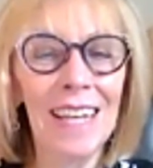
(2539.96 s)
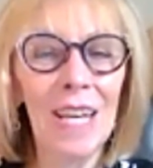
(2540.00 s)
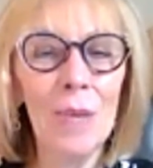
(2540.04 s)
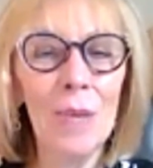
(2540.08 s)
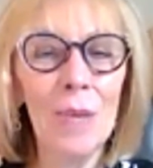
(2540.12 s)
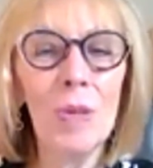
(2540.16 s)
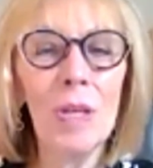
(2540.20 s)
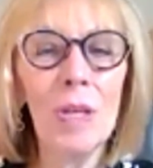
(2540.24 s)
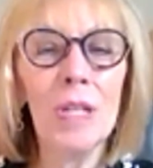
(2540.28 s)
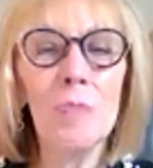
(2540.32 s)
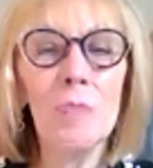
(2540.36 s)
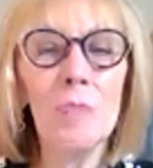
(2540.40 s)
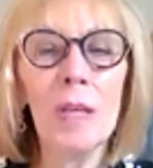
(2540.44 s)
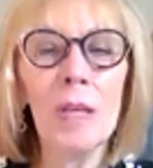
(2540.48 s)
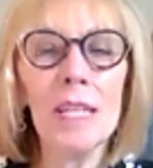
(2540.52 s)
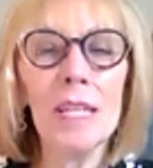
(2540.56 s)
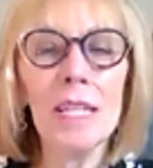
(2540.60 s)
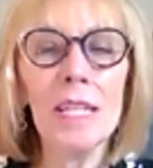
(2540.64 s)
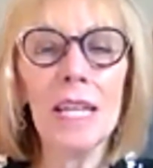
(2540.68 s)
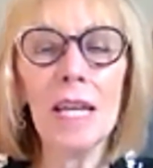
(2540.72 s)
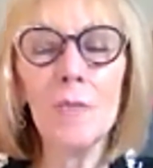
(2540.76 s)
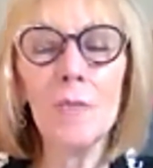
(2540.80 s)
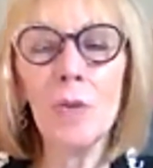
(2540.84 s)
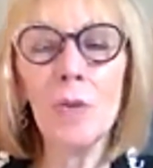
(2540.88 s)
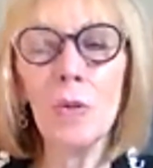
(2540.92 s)
Because by the
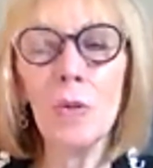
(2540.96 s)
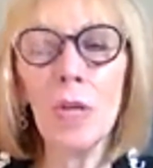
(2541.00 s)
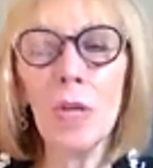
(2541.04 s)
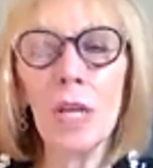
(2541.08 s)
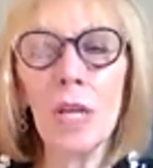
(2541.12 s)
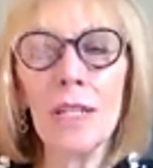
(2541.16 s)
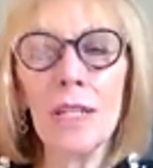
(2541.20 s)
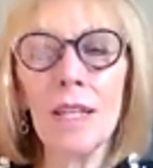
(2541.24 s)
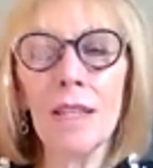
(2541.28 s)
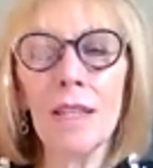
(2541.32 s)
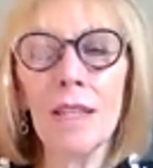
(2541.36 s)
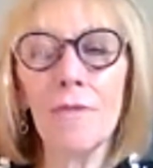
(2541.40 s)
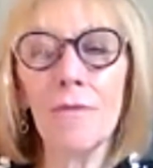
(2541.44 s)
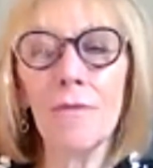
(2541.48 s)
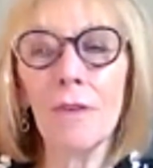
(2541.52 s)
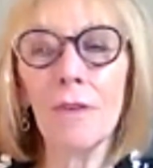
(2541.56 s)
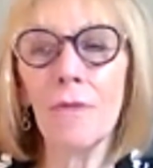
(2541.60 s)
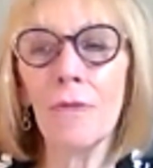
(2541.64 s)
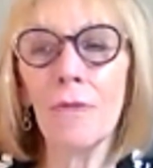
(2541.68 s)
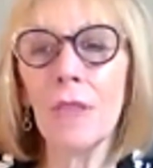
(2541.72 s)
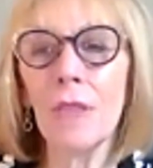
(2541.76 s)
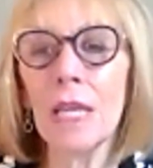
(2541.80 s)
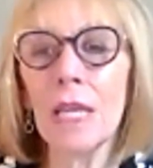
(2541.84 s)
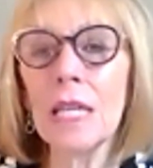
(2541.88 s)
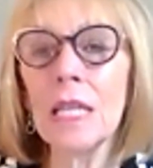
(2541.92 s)
time you get to the
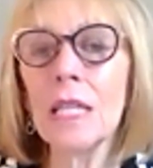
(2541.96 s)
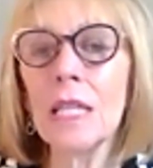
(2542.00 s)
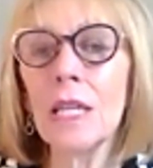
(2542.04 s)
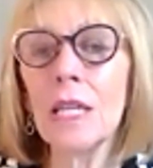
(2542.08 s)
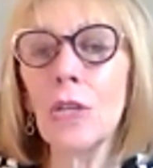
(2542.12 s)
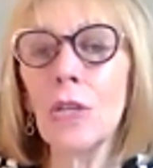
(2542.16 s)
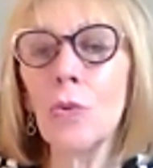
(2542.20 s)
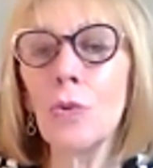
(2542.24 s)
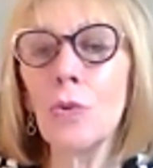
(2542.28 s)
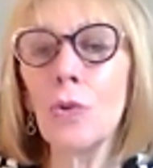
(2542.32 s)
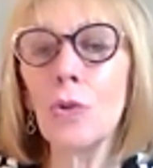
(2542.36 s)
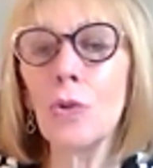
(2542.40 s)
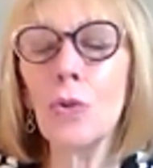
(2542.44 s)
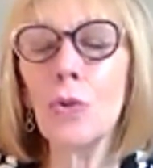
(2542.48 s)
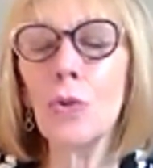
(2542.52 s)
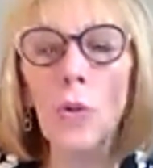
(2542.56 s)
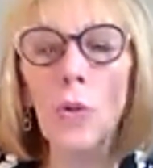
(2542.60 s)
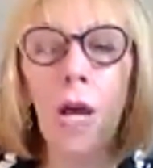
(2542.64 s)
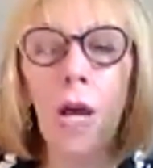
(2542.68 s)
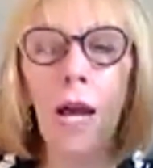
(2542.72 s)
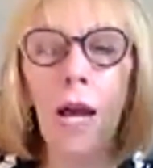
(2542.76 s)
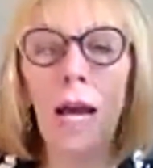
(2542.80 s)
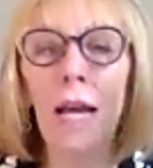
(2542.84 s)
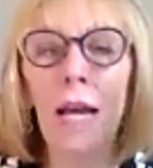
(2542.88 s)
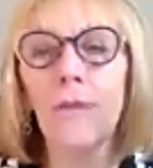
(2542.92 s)
fifth thing that you do,
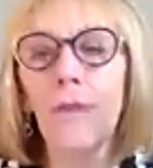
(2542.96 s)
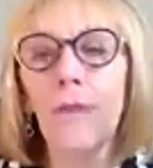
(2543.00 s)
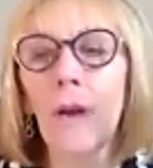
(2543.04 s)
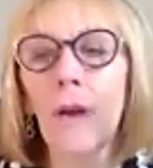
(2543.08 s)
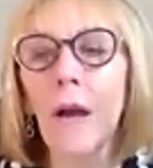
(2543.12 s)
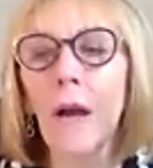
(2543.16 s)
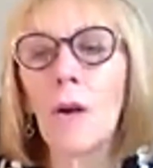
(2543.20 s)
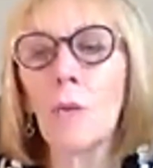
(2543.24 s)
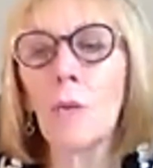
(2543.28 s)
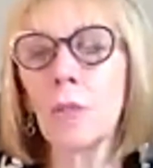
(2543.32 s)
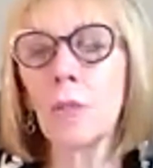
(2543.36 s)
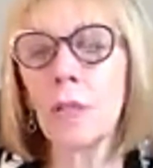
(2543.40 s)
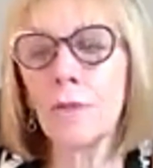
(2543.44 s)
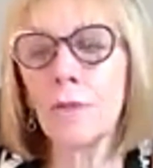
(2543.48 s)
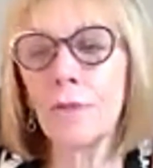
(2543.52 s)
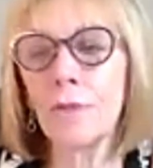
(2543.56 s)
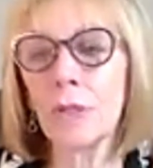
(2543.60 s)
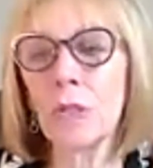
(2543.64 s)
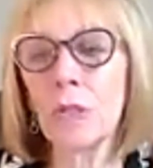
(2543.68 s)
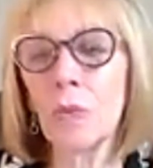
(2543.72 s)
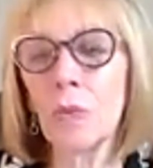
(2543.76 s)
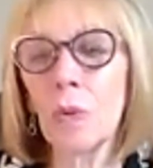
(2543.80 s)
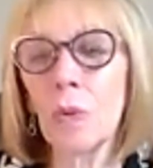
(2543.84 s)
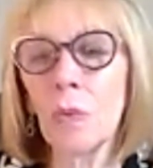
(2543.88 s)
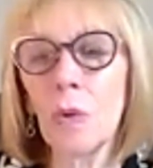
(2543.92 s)
I forgot what the
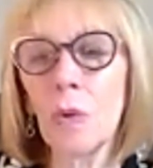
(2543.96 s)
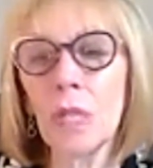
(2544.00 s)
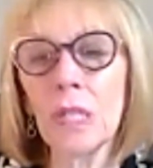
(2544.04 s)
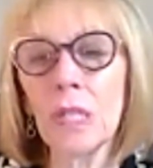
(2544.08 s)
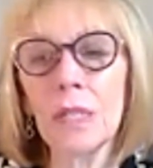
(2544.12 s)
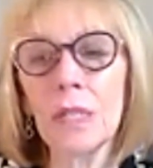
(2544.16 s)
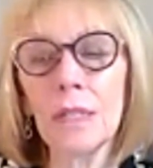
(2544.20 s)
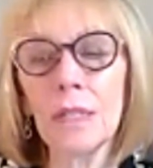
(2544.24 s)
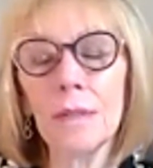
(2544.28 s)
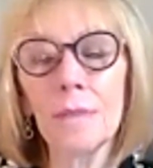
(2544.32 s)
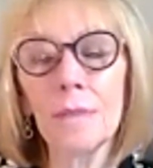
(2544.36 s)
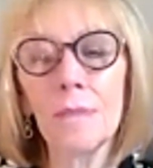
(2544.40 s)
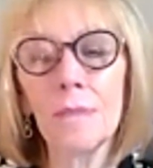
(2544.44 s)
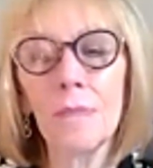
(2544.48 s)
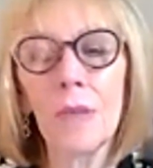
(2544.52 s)
first one was.